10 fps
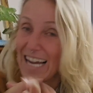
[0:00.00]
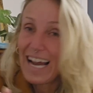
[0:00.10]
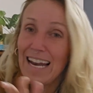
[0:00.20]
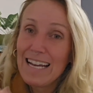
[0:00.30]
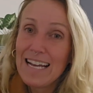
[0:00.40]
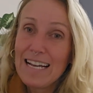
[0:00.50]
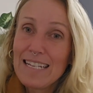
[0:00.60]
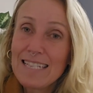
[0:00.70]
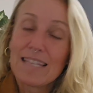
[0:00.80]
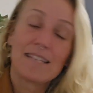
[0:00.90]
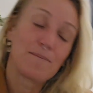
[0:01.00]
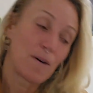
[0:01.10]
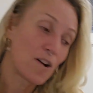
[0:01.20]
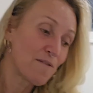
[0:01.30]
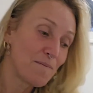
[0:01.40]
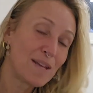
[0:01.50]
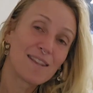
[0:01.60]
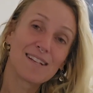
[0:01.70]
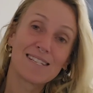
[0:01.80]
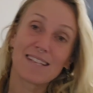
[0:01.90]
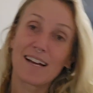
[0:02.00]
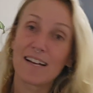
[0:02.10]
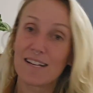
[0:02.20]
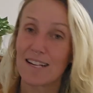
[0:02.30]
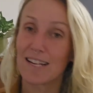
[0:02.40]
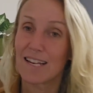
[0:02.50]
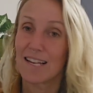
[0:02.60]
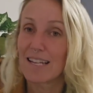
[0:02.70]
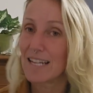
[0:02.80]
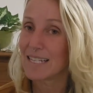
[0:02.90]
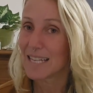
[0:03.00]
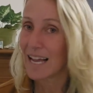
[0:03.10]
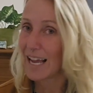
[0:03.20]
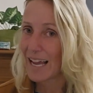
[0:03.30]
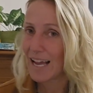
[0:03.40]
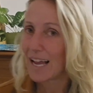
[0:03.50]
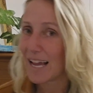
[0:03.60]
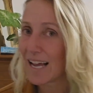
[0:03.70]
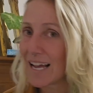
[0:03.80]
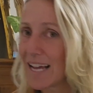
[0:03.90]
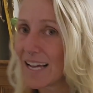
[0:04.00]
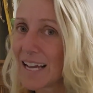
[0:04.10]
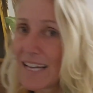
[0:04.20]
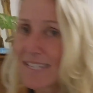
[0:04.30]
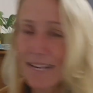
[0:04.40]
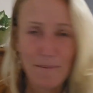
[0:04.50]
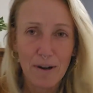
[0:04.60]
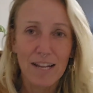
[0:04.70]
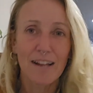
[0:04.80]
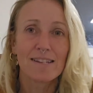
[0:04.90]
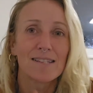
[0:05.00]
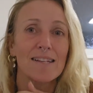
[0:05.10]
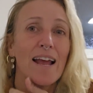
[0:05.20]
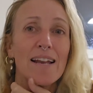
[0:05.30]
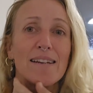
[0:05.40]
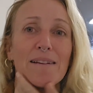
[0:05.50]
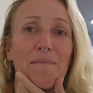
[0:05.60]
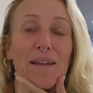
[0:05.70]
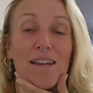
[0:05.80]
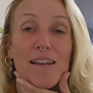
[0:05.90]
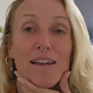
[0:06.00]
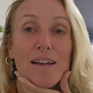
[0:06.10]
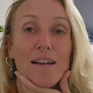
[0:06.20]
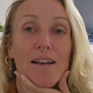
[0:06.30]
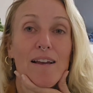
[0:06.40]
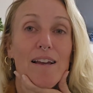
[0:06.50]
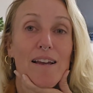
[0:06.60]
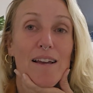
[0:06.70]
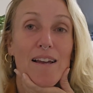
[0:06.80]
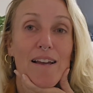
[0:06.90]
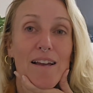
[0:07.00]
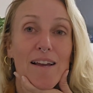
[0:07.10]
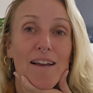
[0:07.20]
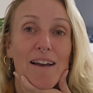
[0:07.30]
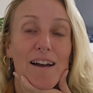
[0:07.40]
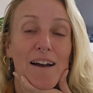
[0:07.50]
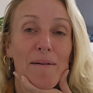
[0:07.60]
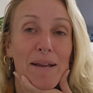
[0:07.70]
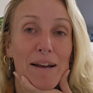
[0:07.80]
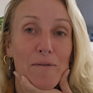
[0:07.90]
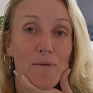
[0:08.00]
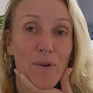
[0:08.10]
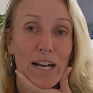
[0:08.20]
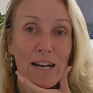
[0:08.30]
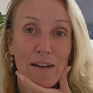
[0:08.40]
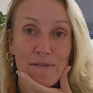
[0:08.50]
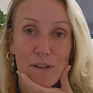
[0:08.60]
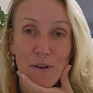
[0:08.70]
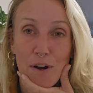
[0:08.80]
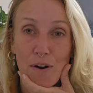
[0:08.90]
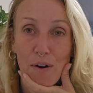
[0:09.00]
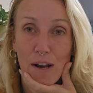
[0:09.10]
And I guess there's a part of me that's like, is anybody understanding me? I would really love to know.